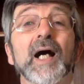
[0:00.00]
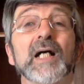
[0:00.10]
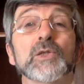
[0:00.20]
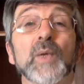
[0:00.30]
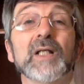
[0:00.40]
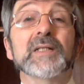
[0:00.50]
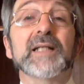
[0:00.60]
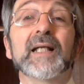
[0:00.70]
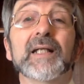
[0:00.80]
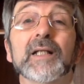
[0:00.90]
As well as
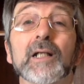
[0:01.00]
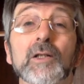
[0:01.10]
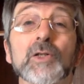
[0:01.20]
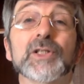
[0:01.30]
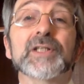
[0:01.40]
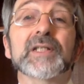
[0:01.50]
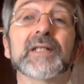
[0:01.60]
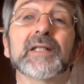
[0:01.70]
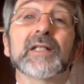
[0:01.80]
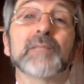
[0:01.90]
telling Colossians
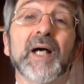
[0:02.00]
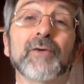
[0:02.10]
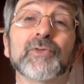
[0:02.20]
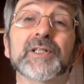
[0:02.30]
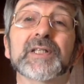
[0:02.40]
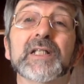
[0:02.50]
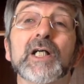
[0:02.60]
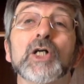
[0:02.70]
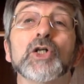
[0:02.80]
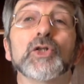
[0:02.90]
that Epaphras
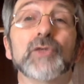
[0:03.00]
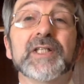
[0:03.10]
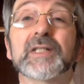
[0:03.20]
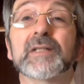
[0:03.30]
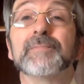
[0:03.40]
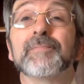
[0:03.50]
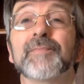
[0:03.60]
greets them,